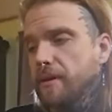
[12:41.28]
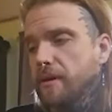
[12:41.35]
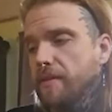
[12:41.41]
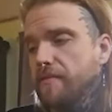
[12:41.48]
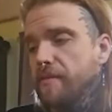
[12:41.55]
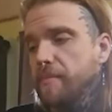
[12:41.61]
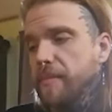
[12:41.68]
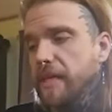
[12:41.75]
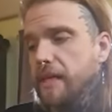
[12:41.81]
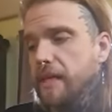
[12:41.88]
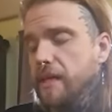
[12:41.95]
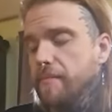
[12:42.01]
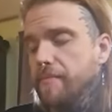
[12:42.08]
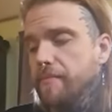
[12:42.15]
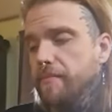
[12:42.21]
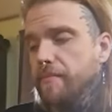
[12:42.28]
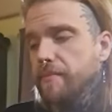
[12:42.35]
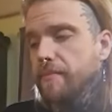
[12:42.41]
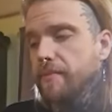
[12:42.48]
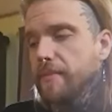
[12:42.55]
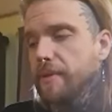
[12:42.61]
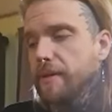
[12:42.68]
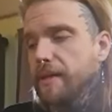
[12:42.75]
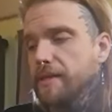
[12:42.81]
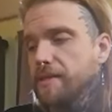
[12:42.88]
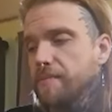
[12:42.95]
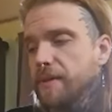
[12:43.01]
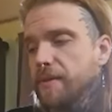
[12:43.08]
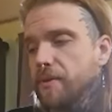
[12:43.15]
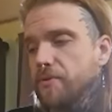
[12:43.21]
of the medium. It's
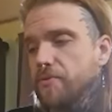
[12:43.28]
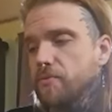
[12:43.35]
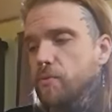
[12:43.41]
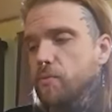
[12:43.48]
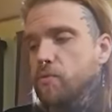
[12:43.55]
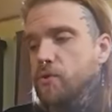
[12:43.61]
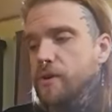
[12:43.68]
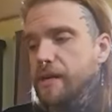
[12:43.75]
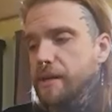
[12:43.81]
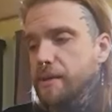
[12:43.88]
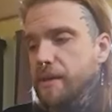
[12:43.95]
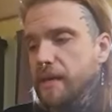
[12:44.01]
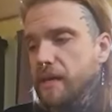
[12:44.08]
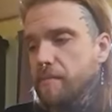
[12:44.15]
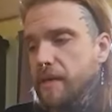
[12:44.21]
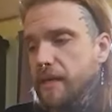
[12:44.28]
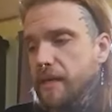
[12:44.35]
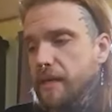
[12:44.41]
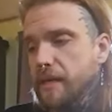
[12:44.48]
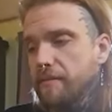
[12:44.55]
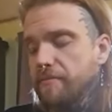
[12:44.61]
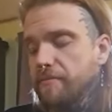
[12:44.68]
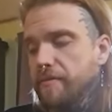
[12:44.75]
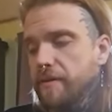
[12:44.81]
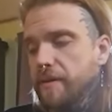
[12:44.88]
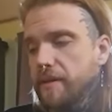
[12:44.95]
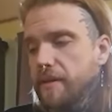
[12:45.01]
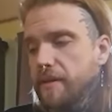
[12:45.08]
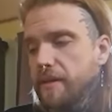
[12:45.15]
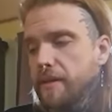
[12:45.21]
been the most rewarding thing in my life.
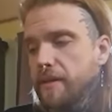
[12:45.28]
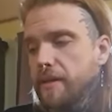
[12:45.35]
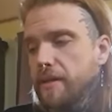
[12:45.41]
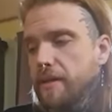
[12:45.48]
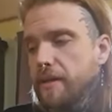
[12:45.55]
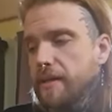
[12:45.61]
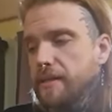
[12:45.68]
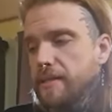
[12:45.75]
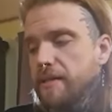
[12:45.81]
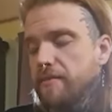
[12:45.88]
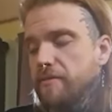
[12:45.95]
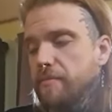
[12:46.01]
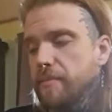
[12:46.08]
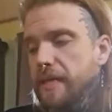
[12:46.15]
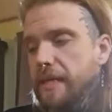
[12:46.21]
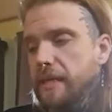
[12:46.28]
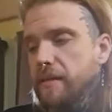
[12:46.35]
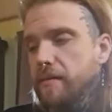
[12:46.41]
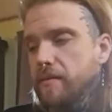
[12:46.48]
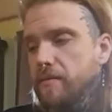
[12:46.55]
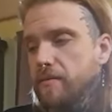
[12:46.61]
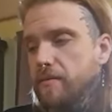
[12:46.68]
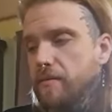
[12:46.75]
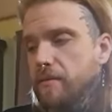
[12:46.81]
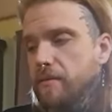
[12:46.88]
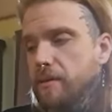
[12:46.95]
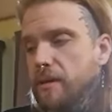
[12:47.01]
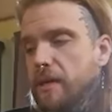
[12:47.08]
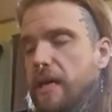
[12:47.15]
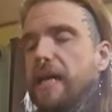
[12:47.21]
It's given me,
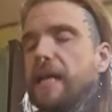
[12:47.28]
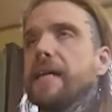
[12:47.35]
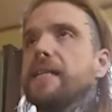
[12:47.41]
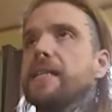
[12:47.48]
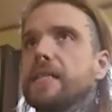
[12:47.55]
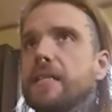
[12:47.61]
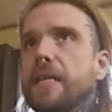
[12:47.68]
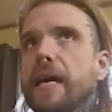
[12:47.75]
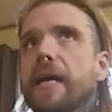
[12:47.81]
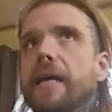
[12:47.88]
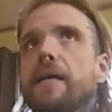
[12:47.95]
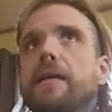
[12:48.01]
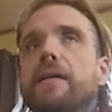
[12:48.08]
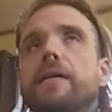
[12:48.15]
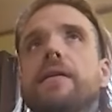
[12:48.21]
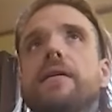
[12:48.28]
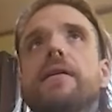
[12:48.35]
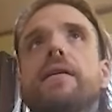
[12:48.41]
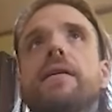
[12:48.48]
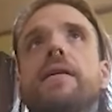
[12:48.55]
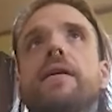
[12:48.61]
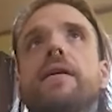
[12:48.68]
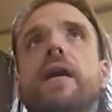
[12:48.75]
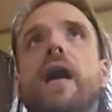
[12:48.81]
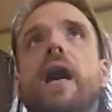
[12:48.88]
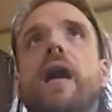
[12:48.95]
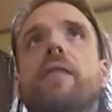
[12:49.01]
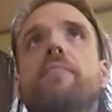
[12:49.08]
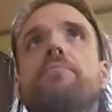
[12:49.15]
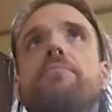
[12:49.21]
I like to say,
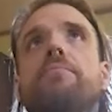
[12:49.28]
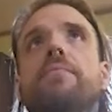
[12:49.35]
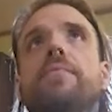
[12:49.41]
that